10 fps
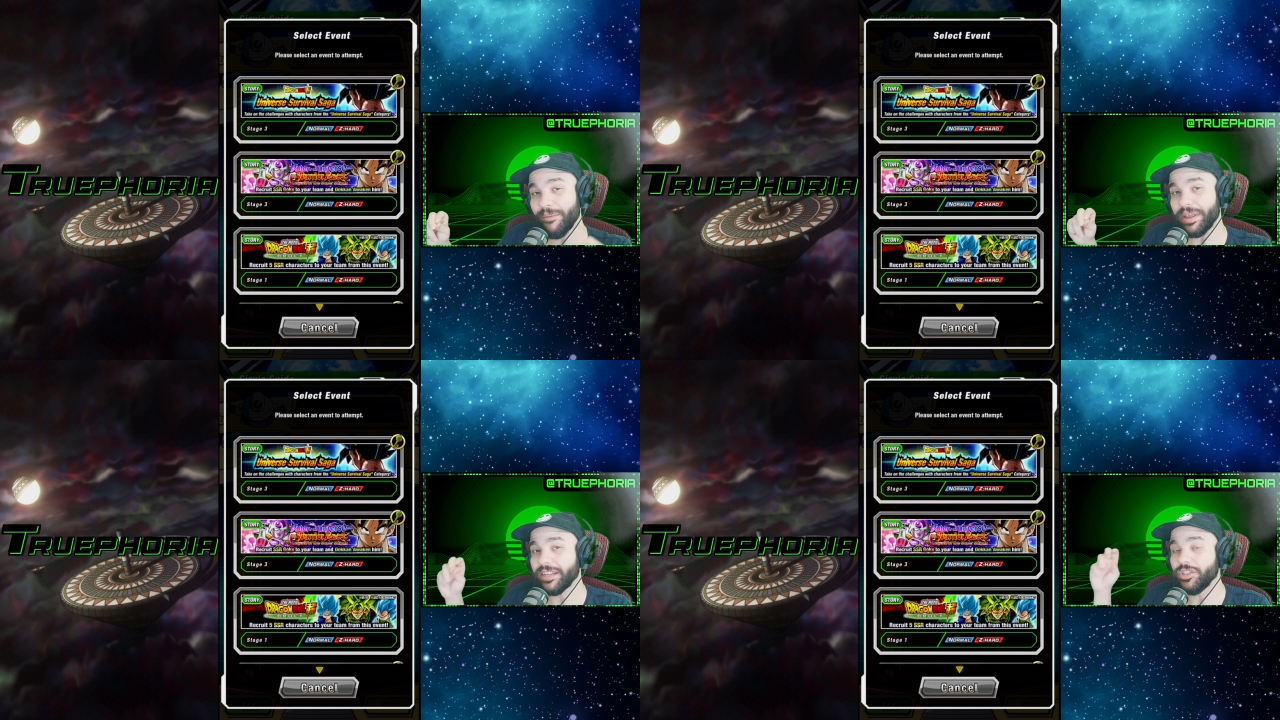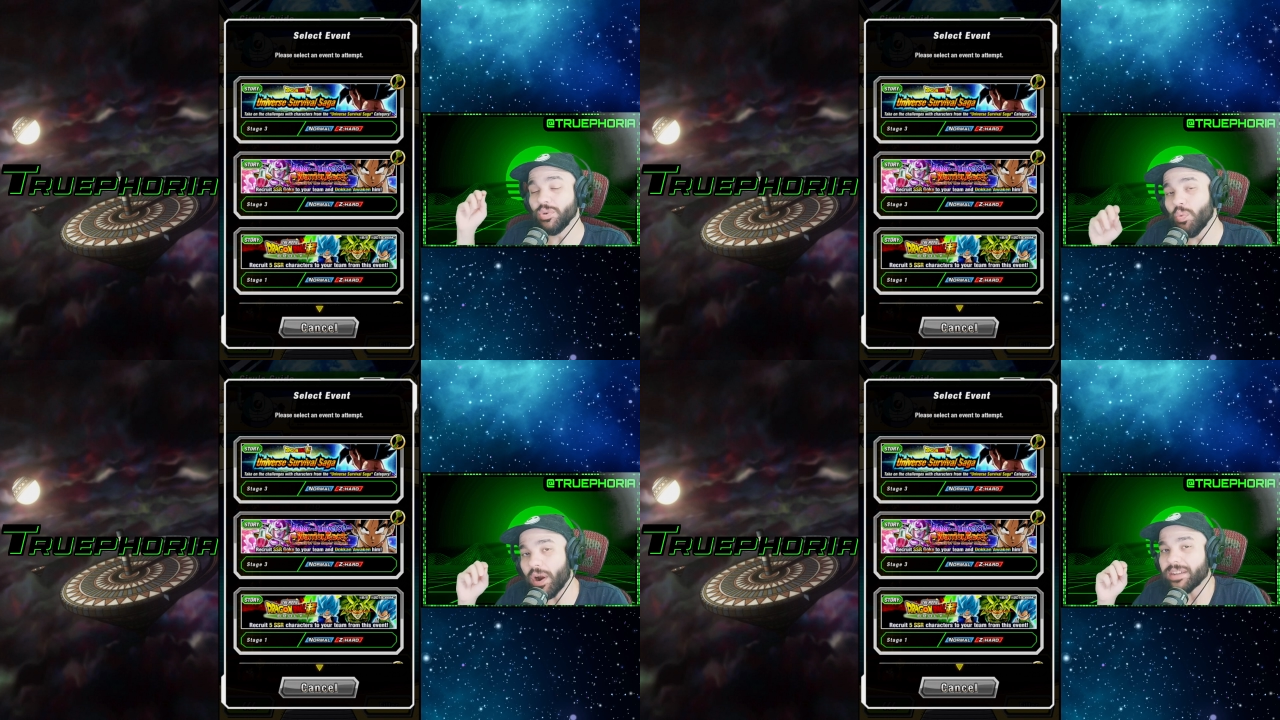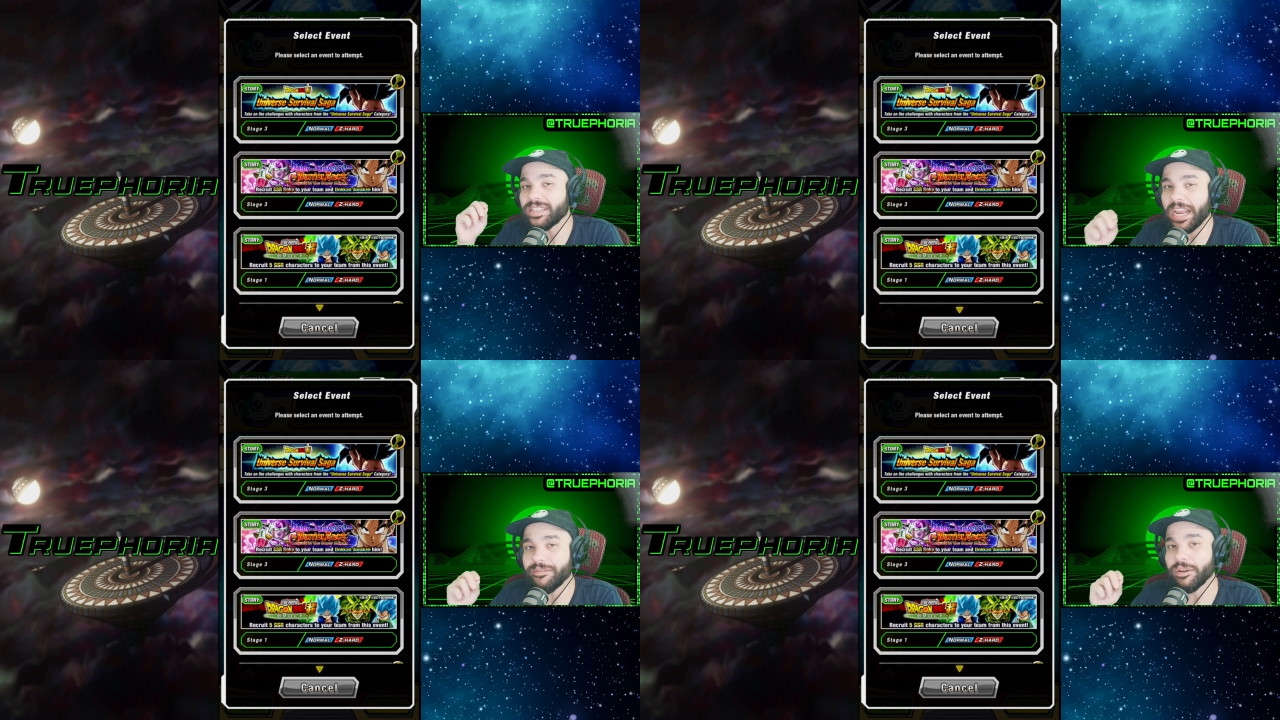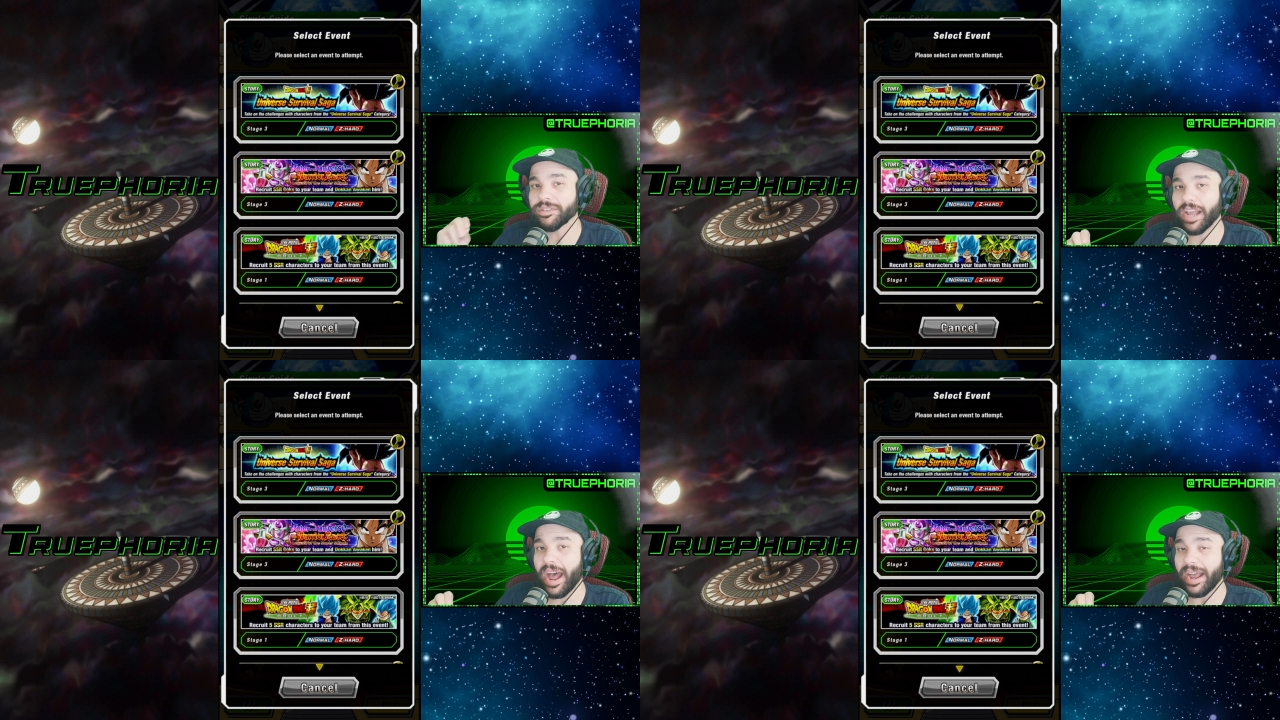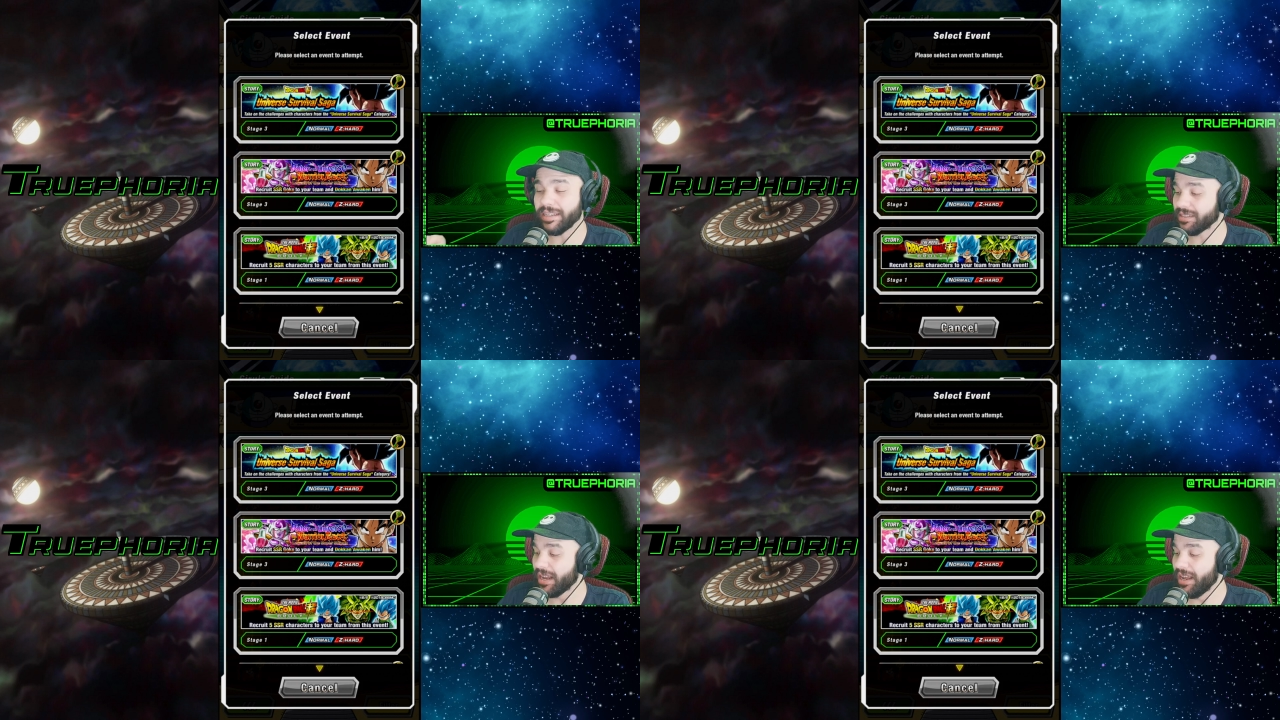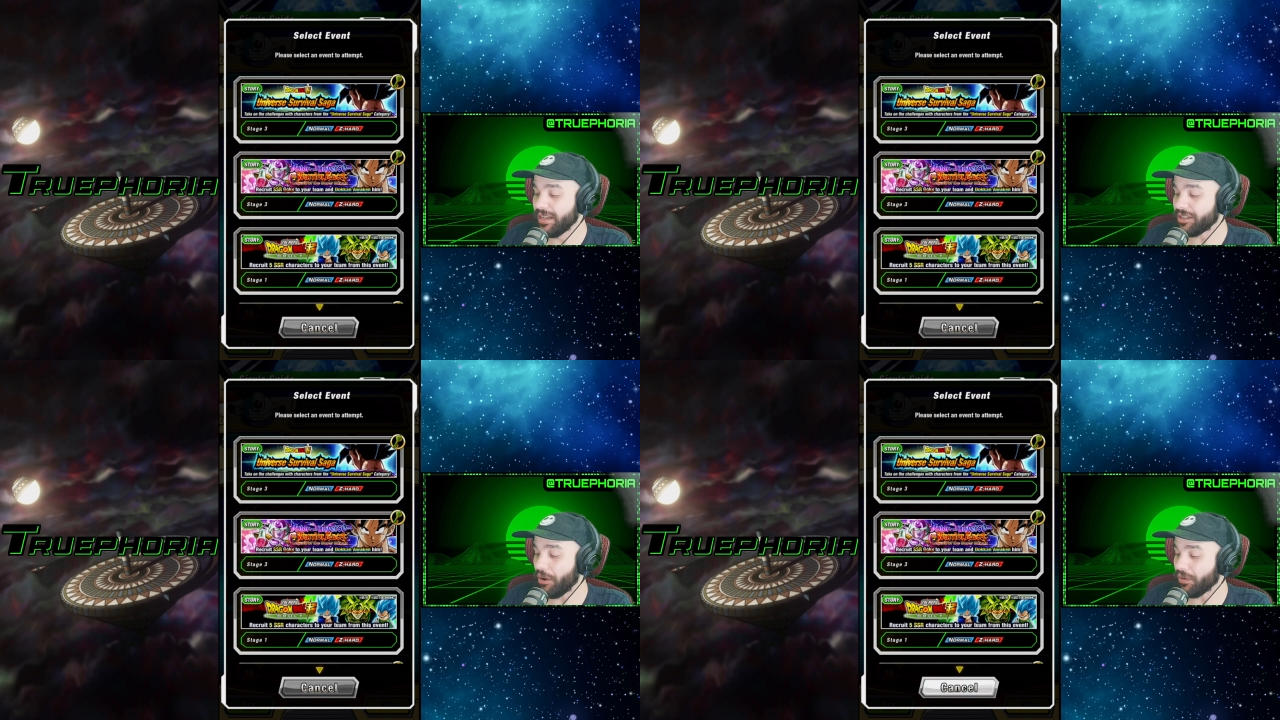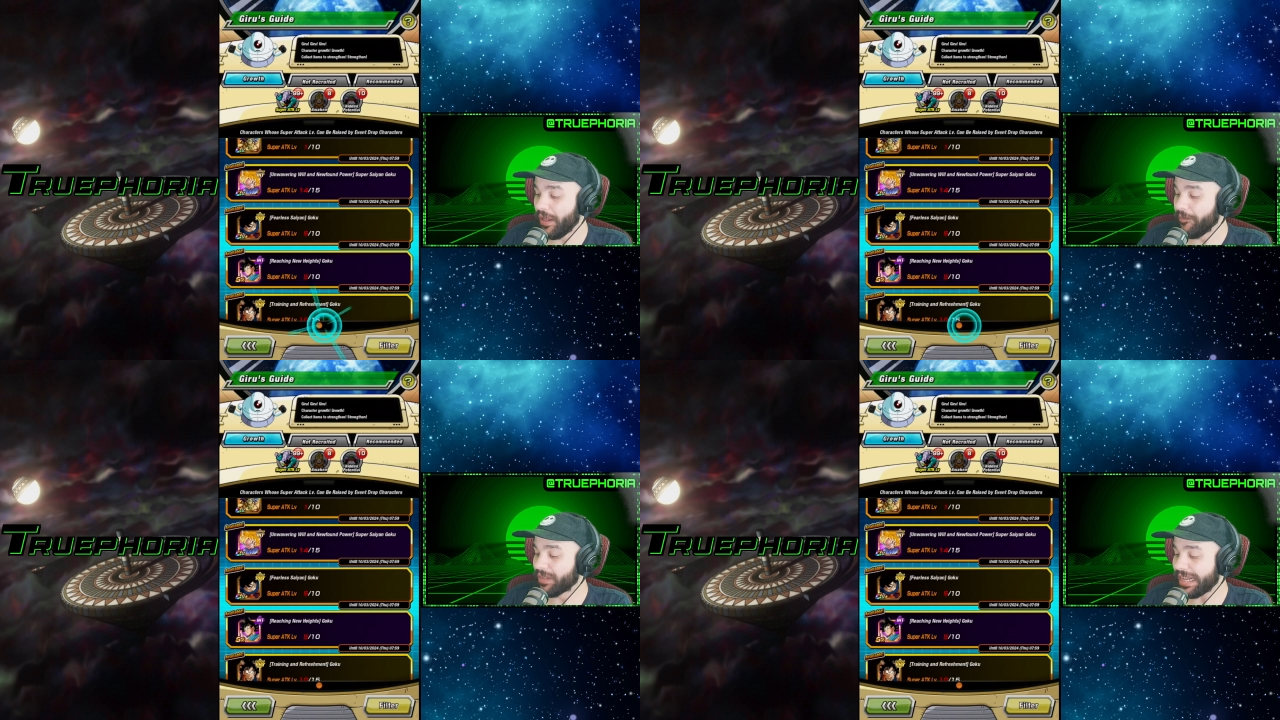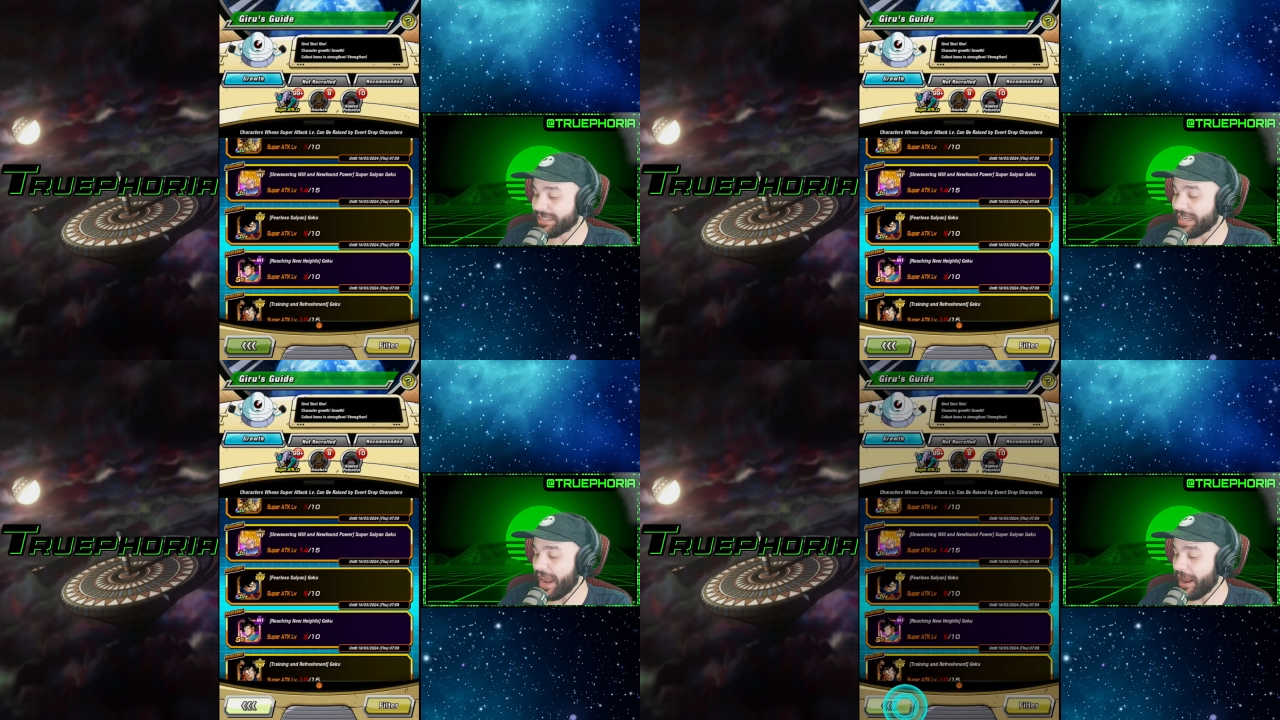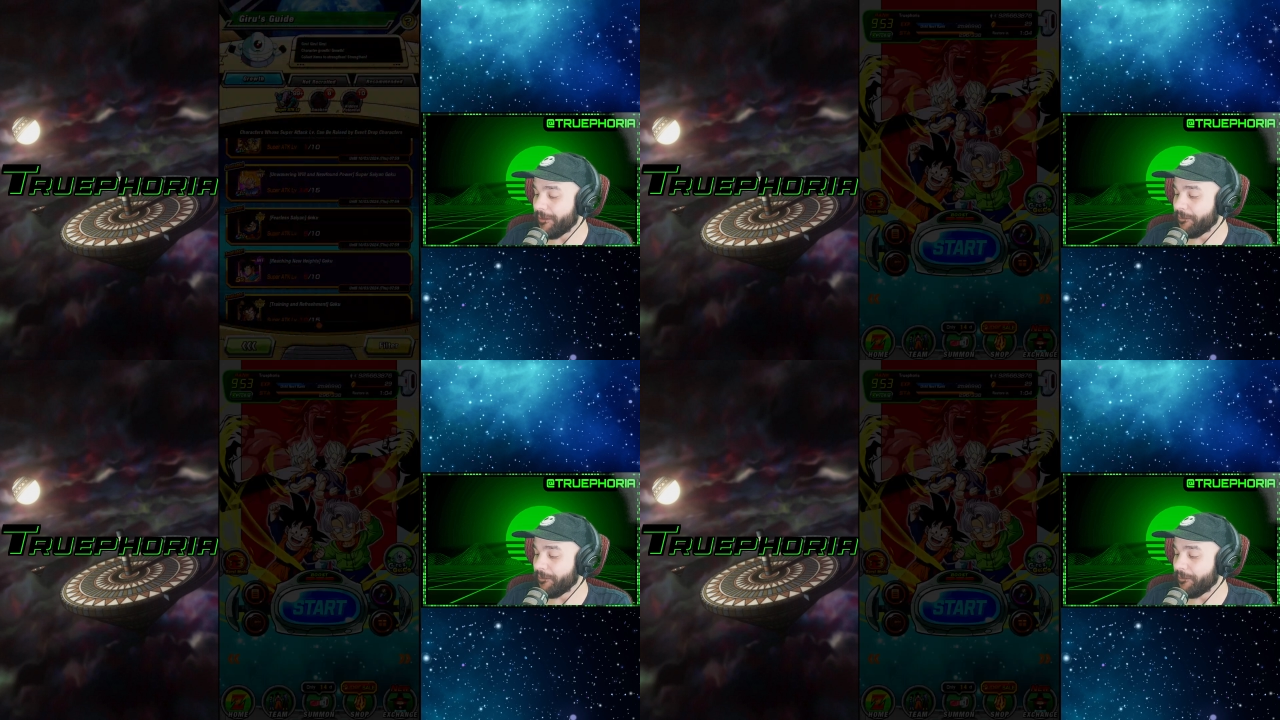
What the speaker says: because you want to save those Kais. So let's say